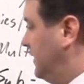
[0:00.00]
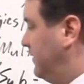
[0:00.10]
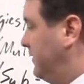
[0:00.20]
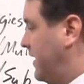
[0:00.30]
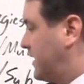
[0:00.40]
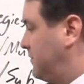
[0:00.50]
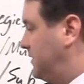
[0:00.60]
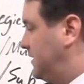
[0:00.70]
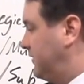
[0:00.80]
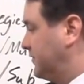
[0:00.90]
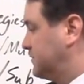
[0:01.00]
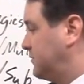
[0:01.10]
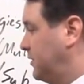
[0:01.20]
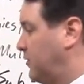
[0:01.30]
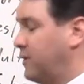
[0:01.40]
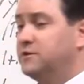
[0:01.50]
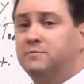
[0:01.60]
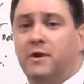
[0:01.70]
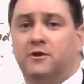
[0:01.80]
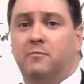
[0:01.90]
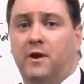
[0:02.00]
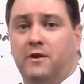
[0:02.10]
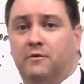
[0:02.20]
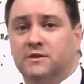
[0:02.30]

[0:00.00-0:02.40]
and that can be the difference between where you spend your money.